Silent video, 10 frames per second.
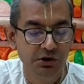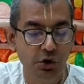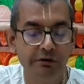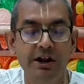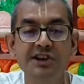
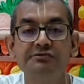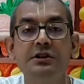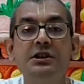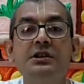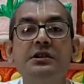
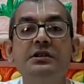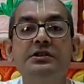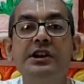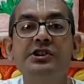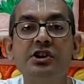Yavanashva,
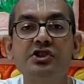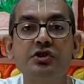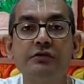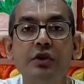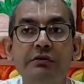the
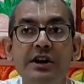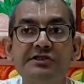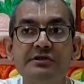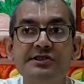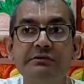introduction of
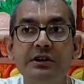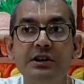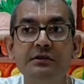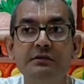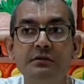Yavanashva is given
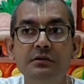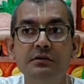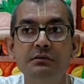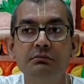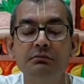in
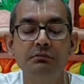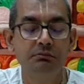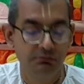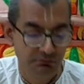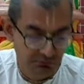
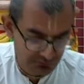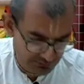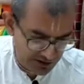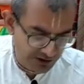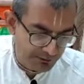
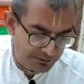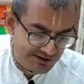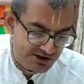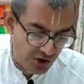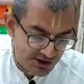other
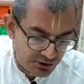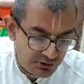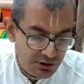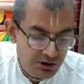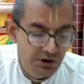places
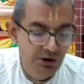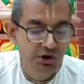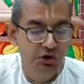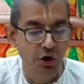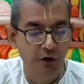also.
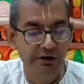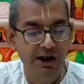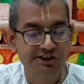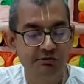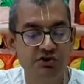
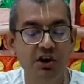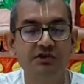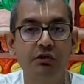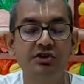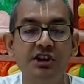
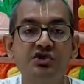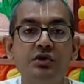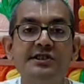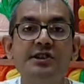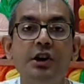Yavanashva was
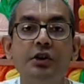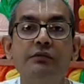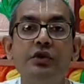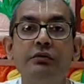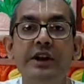actually son
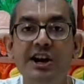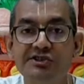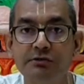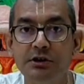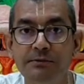of
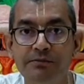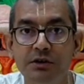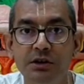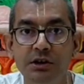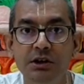Yuvanashva.
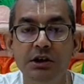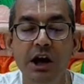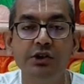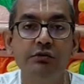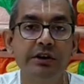
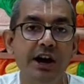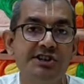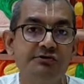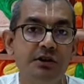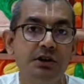And
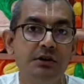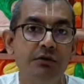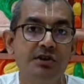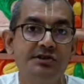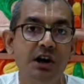Yuvanashva
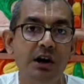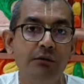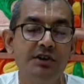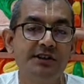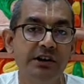
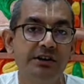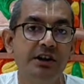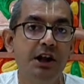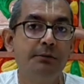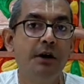was
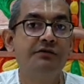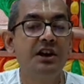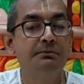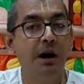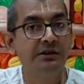another name of
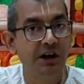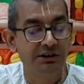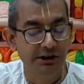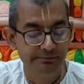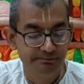King
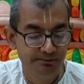Mandhata.